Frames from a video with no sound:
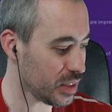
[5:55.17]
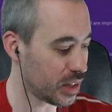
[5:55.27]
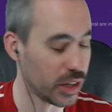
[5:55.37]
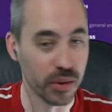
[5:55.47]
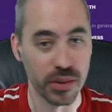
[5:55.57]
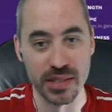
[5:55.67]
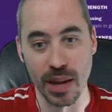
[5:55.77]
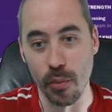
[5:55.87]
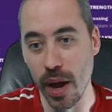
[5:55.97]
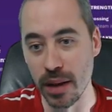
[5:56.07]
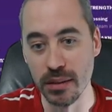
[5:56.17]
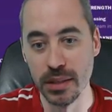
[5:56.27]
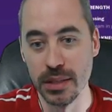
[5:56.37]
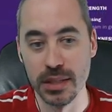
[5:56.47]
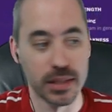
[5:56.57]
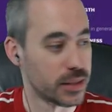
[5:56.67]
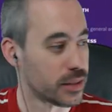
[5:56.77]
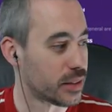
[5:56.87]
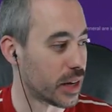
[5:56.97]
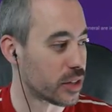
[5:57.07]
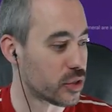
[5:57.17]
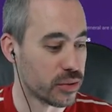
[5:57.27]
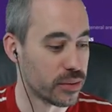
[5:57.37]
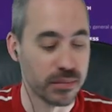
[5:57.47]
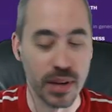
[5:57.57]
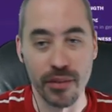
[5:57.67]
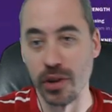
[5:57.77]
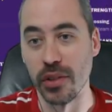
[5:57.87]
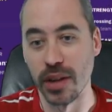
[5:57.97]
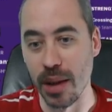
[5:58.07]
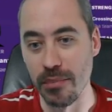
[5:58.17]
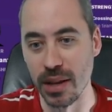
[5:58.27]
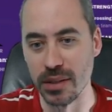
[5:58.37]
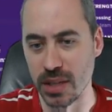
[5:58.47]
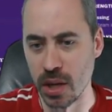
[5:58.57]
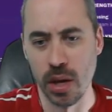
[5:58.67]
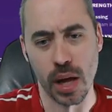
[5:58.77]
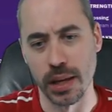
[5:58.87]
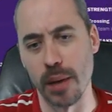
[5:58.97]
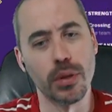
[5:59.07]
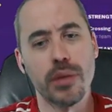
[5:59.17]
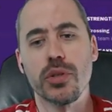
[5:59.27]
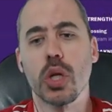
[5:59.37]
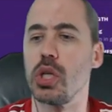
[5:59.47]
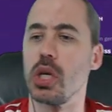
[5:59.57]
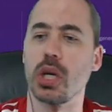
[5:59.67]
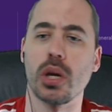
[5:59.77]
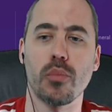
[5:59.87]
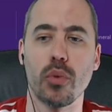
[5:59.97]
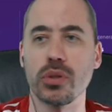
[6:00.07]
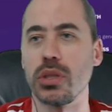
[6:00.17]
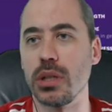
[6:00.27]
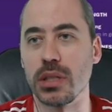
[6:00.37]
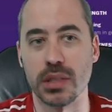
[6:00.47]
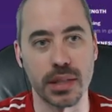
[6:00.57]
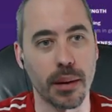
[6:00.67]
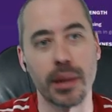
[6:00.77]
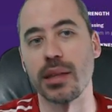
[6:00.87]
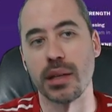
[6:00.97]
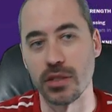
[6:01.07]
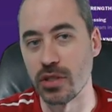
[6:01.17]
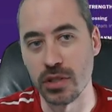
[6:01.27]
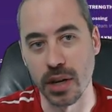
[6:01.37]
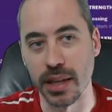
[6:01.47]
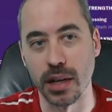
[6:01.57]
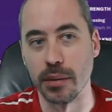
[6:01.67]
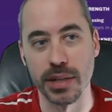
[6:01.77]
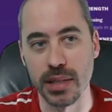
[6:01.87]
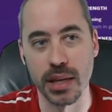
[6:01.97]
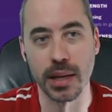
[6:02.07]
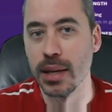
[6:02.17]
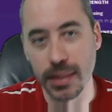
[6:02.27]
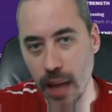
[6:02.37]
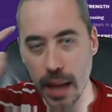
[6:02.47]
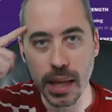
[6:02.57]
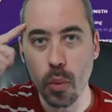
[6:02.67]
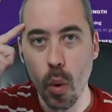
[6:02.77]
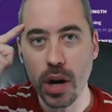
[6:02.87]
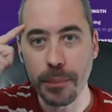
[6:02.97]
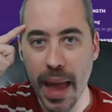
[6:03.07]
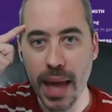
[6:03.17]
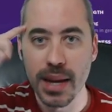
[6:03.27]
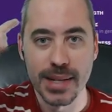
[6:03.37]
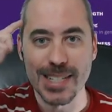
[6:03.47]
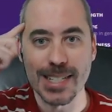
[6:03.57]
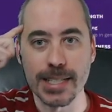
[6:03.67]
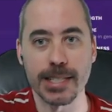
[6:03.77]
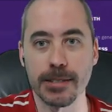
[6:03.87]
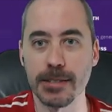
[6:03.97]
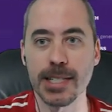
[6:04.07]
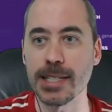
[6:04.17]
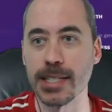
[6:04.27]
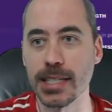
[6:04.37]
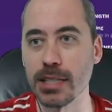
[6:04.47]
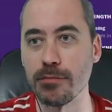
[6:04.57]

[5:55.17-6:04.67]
you know, the same way that I do every other game. And he's like, I can't believe he's not taking it more seriously. I think he's just trying to get under my skin. Not gonna work, man. Not gonna get not gonna get in